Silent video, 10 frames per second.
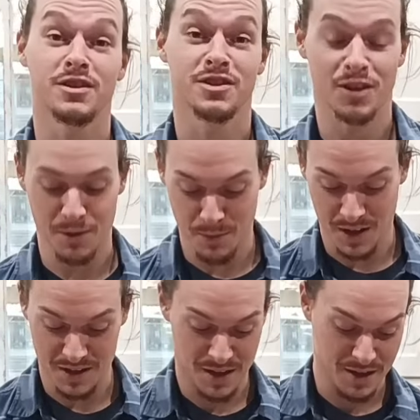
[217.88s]
it's good
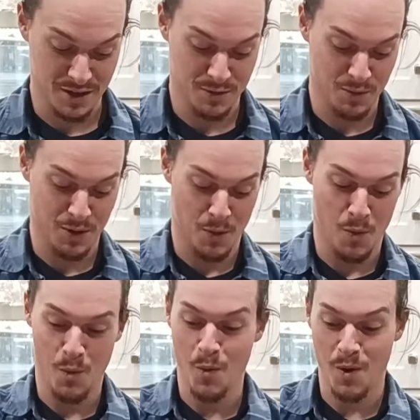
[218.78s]
because I just put
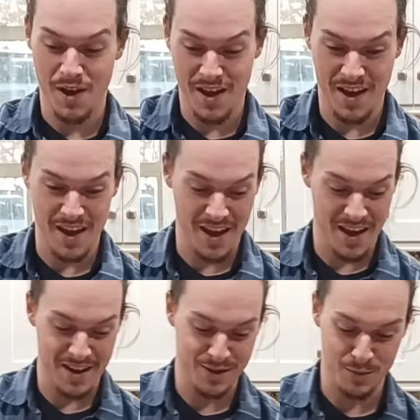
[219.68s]

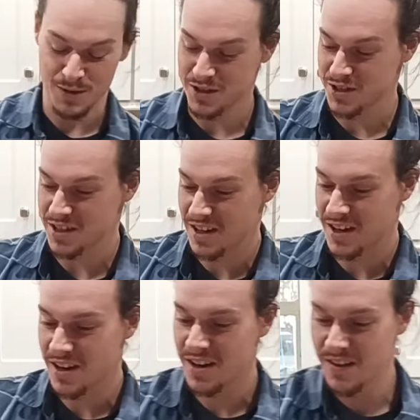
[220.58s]
way too much in there.
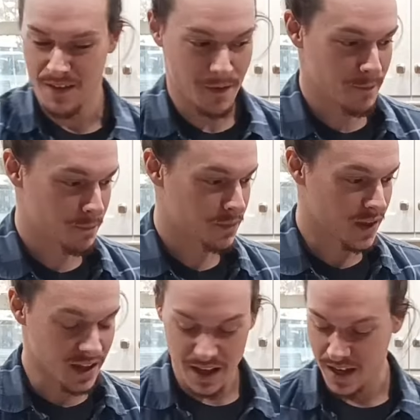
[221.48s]

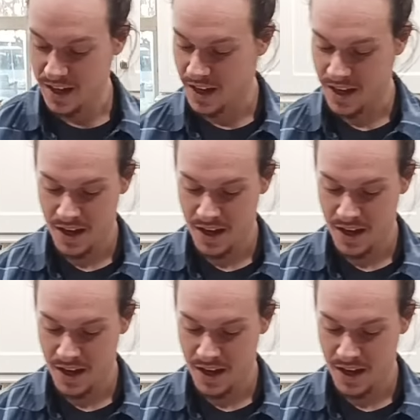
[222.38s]
And then,